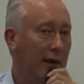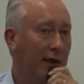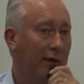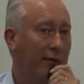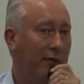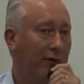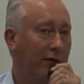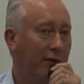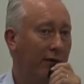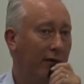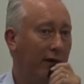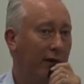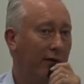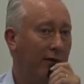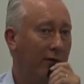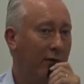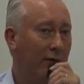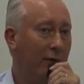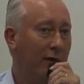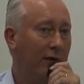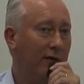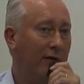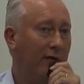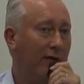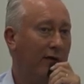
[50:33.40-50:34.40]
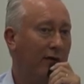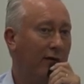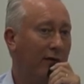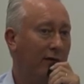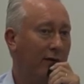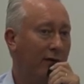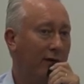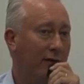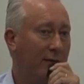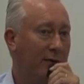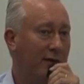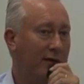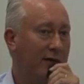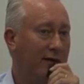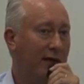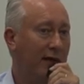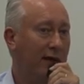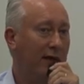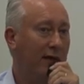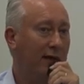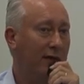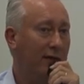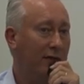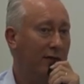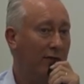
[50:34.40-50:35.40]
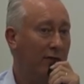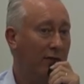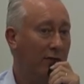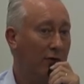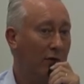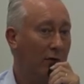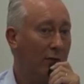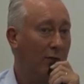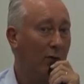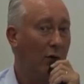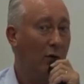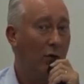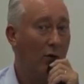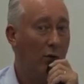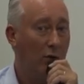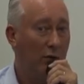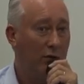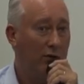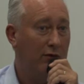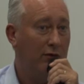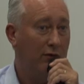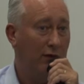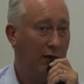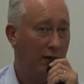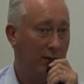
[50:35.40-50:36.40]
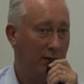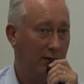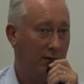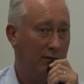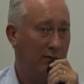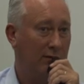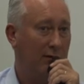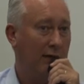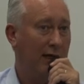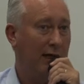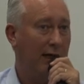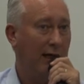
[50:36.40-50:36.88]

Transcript: Yeah, so these questions are going to be taken from all of you